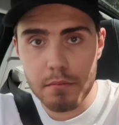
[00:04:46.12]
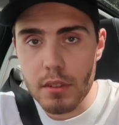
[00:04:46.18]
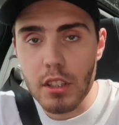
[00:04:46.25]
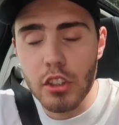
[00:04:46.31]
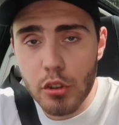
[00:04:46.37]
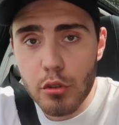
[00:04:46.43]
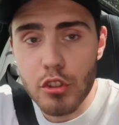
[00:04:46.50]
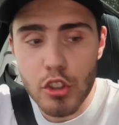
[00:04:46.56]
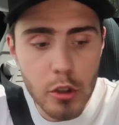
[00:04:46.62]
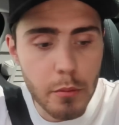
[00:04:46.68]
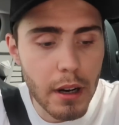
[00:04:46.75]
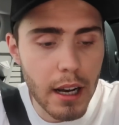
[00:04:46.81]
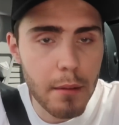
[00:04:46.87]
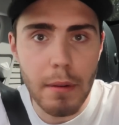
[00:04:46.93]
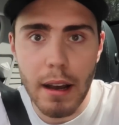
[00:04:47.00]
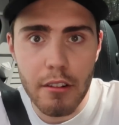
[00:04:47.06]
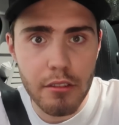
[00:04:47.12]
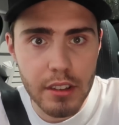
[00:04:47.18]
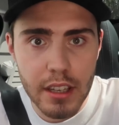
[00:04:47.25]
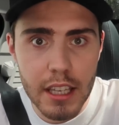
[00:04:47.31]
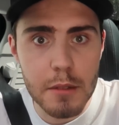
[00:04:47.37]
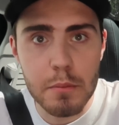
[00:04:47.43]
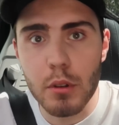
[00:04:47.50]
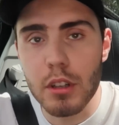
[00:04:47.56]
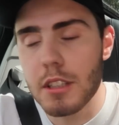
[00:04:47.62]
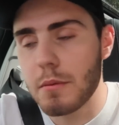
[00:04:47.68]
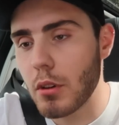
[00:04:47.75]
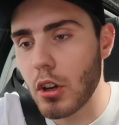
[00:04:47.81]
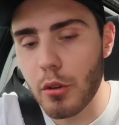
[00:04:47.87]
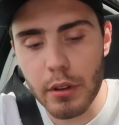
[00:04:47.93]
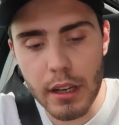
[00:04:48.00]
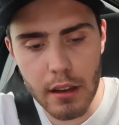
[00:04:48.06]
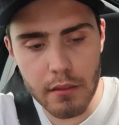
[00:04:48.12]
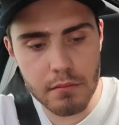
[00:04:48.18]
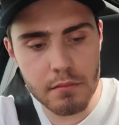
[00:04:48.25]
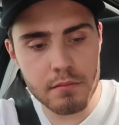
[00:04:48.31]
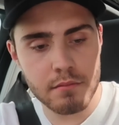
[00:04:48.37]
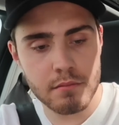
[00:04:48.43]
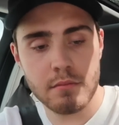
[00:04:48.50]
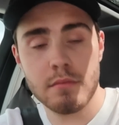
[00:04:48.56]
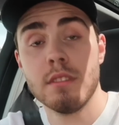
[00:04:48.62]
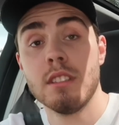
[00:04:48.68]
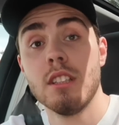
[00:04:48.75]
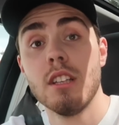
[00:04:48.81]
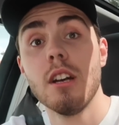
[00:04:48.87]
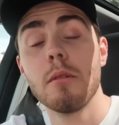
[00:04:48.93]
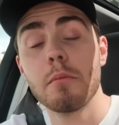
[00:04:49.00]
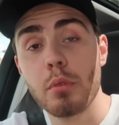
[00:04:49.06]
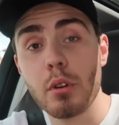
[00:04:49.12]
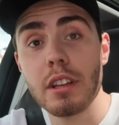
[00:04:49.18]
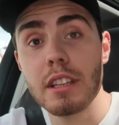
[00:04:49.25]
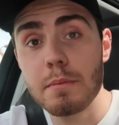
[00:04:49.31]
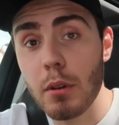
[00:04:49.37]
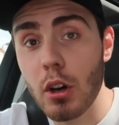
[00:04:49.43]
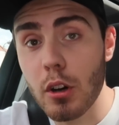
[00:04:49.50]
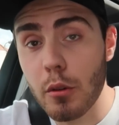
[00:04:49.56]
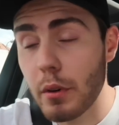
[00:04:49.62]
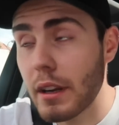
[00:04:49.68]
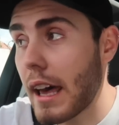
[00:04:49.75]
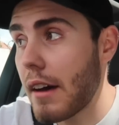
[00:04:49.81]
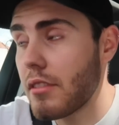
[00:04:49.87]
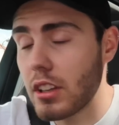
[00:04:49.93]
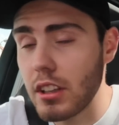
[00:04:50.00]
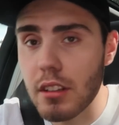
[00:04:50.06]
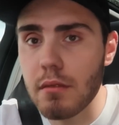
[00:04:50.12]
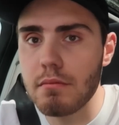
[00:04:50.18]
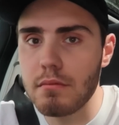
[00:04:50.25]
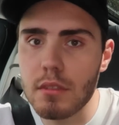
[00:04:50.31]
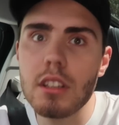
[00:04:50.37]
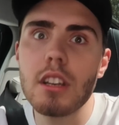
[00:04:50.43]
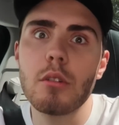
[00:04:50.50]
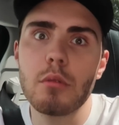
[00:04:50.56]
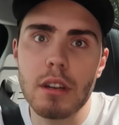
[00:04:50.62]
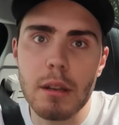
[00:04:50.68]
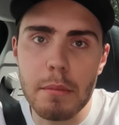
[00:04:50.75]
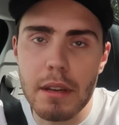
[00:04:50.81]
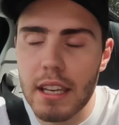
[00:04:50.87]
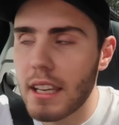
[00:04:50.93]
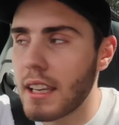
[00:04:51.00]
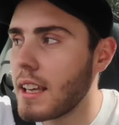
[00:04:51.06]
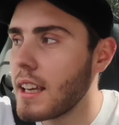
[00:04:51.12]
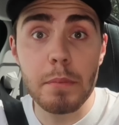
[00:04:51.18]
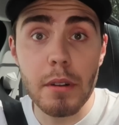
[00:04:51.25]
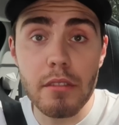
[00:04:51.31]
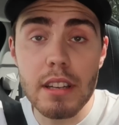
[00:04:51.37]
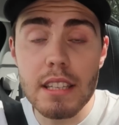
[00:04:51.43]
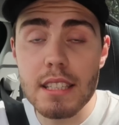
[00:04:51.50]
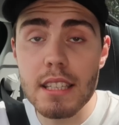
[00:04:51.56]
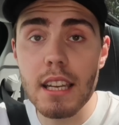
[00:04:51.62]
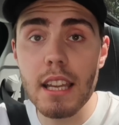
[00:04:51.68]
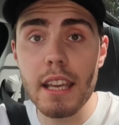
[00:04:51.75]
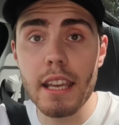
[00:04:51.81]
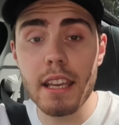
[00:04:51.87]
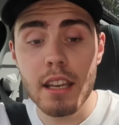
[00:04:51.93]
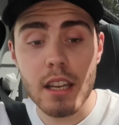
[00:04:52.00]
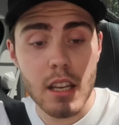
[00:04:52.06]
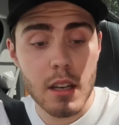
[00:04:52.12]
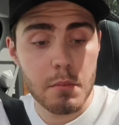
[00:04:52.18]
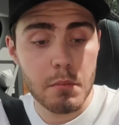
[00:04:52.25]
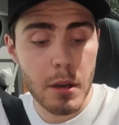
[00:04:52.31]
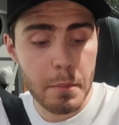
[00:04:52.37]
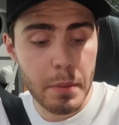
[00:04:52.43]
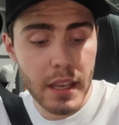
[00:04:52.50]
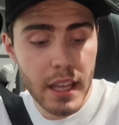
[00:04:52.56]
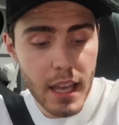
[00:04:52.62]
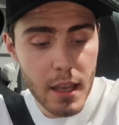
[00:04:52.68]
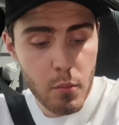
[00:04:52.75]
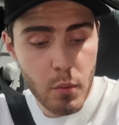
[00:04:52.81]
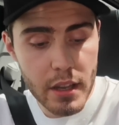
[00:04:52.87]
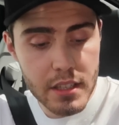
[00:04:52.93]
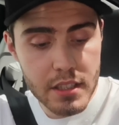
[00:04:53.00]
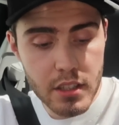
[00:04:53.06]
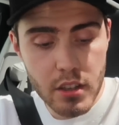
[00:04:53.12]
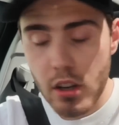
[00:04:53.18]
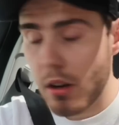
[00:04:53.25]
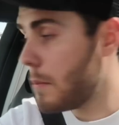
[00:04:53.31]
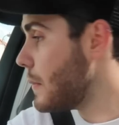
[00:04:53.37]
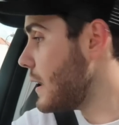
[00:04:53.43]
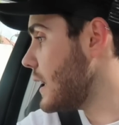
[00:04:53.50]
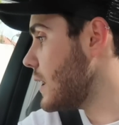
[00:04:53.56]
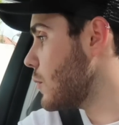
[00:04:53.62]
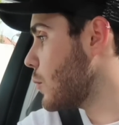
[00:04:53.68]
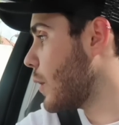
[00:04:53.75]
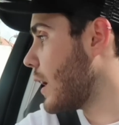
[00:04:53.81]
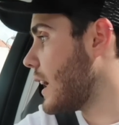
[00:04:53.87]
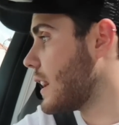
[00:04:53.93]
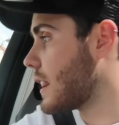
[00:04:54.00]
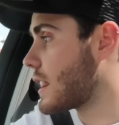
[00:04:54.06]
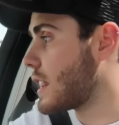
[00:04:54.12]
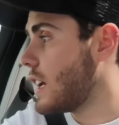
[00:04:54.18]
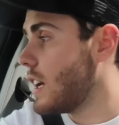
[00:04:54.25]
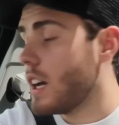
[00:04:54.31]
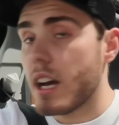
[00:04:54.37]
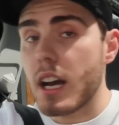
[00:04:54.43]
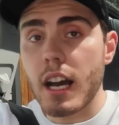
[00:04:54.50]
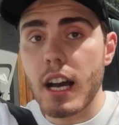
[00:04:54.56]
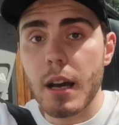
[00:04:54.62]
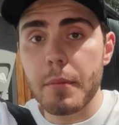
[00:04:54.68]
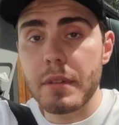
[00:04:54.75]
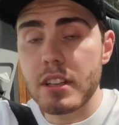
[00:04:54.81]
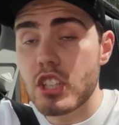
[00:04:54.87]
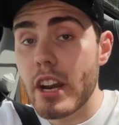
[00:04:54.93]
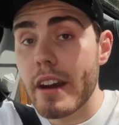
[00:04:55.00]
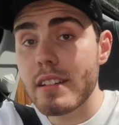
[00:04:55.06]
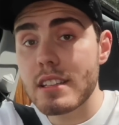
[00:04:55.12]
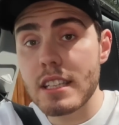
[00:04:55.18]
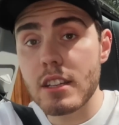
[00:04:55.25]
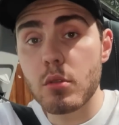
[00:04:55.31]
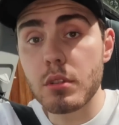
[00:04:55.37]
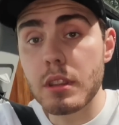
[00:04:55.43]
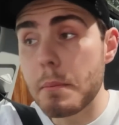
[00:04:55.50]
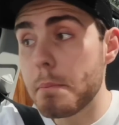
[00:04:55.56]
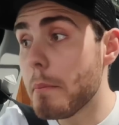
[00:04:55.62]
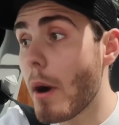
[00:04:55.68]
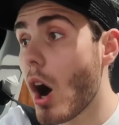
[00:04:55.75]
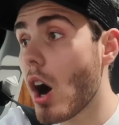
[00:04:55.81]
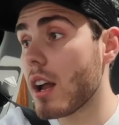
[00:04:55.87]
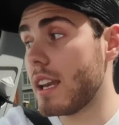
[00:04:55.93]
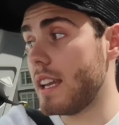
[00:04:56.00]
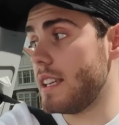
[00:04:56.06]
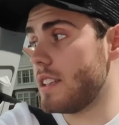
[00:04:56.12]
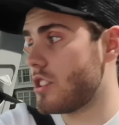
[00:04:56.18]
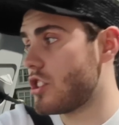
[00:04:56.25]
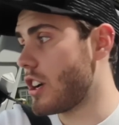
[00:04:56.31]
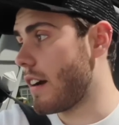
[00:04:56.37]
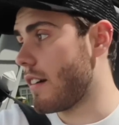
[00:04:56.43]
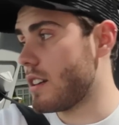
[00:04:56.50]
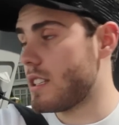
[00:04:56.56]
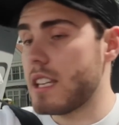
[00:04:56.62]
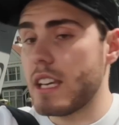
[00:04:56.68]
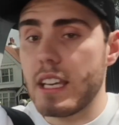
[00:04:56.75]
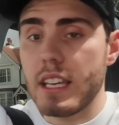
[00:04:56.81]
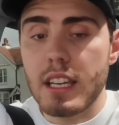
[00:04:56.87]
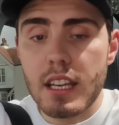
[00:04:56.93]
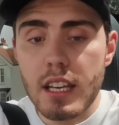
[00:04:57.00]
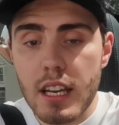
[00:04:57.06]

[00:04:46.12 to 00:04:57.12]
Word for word: the YouTube app. Alfie Days, PointlessBlog, whatever. PointlessBlog, whatever, you know what I mean. But recently, my PA went to go and meet with a charity called the Martlets charity,